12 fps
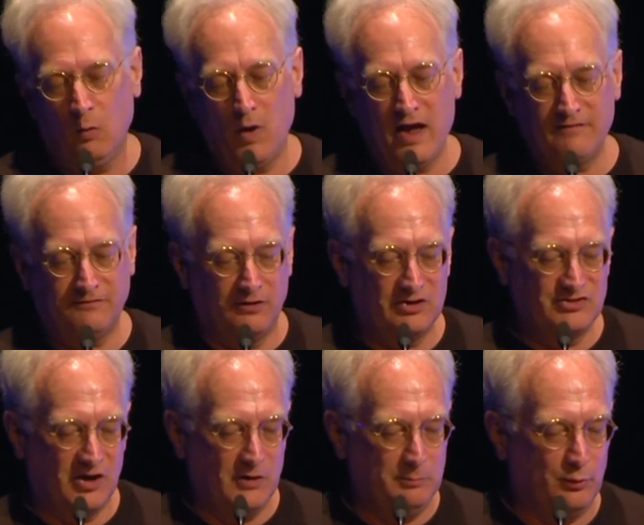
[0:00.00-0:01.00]
where, for
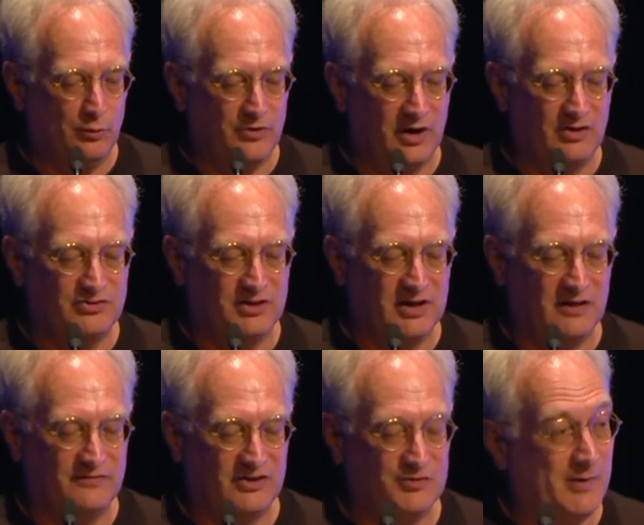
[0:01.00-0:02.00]
example, there aren't
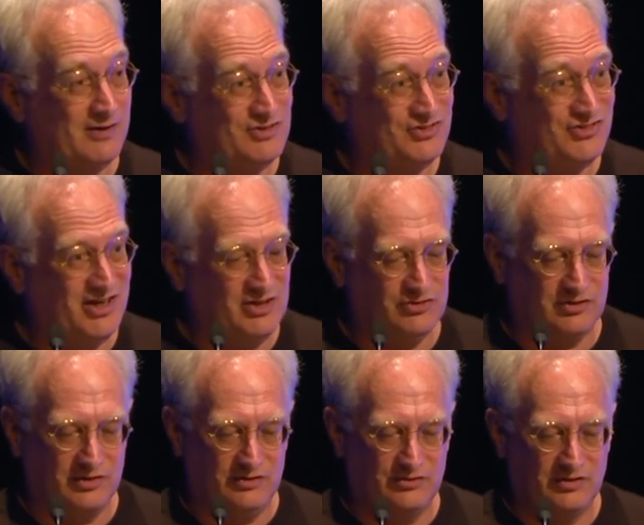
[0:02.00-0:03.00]
enough experienced
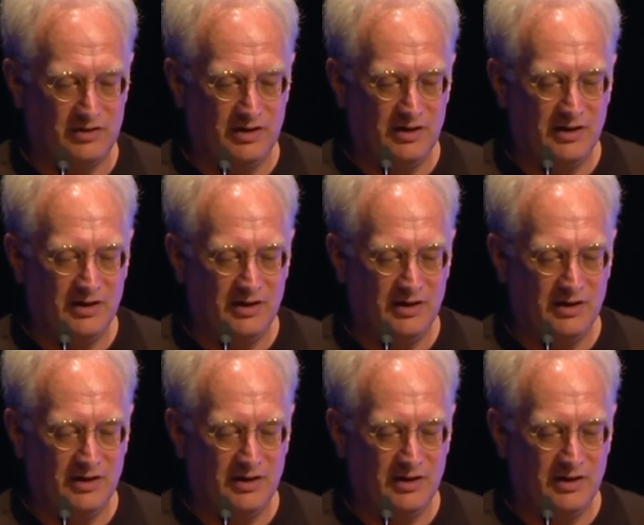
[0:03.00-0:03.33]
teachers